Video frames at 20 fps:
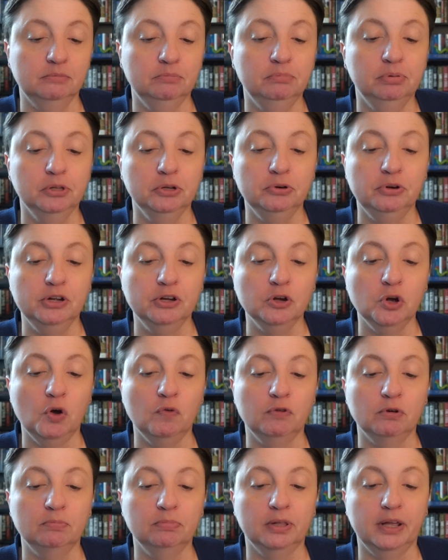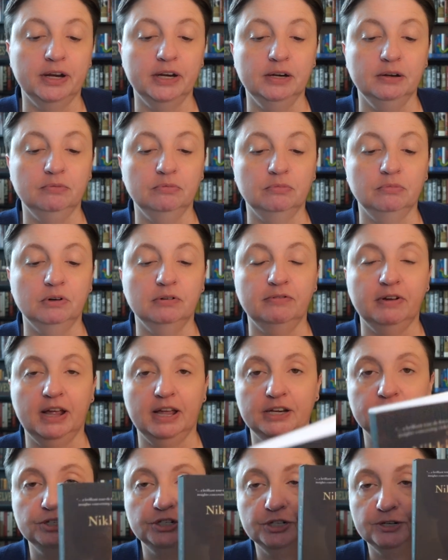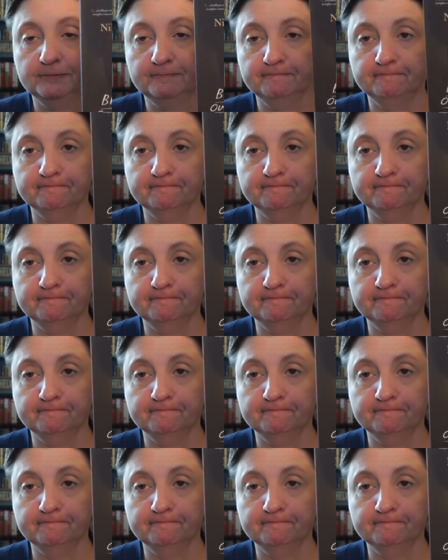brooding over bloody revenge,